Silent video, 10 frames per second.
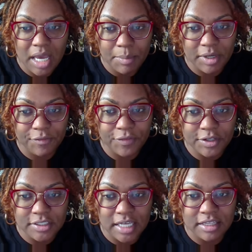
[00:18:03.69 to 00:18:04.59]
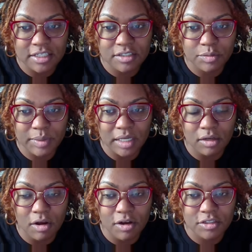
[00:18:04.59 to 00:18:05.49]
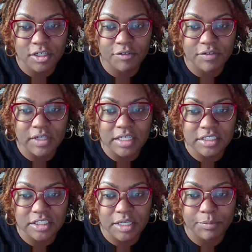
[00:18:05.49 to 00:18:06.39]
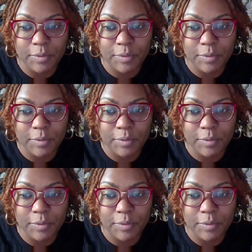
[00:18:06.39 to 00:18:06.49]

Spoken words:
But it feels like this will be a long-term relationship.